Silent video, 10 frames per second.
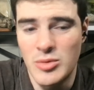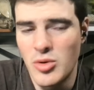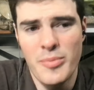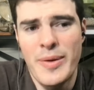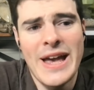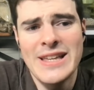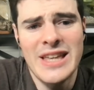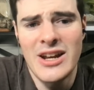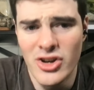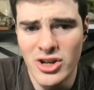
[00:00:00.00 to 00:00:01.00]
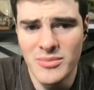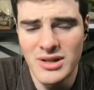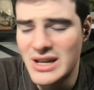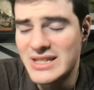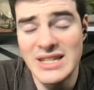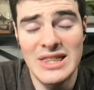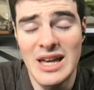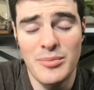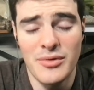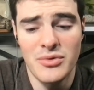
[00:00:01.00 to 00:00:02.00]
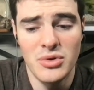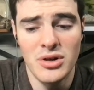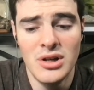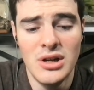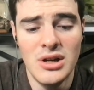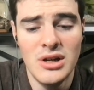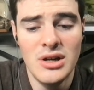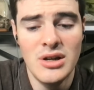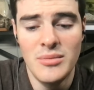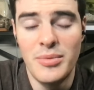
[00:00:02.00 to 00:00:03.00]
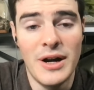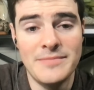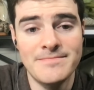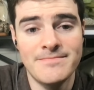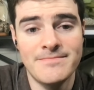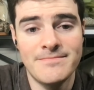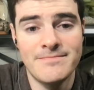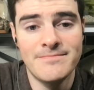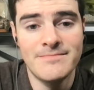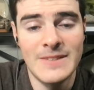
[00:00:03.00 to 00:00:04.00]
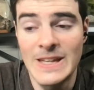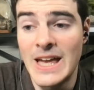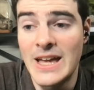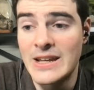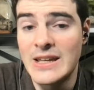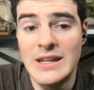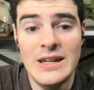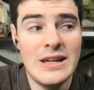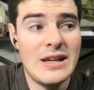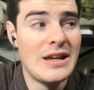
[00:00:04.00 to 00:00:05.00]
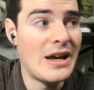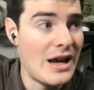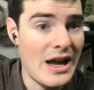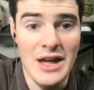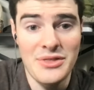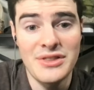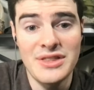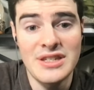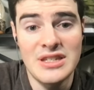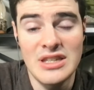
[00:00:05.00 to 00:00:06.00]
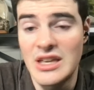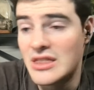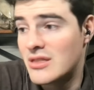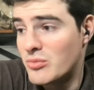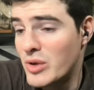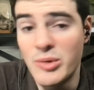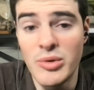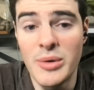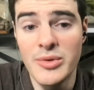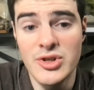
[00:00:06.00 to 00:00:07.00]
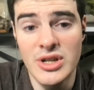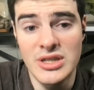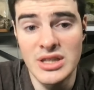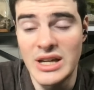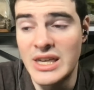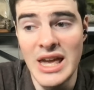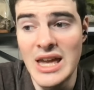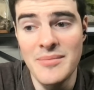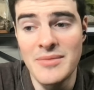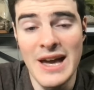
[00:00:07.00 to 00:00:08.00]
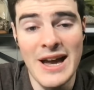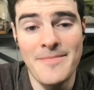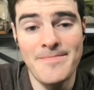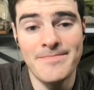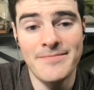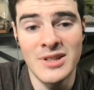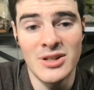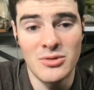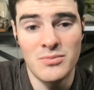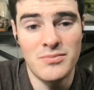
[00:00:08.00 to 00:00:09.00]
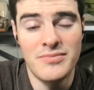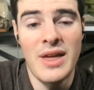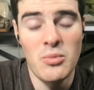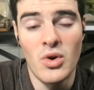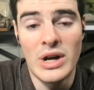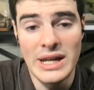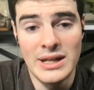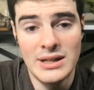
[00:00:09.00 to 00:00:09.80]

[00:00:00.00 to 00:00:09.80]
We're past that argument, and I said that before. But again, I think this is week one was just a game that, you know, they wanted.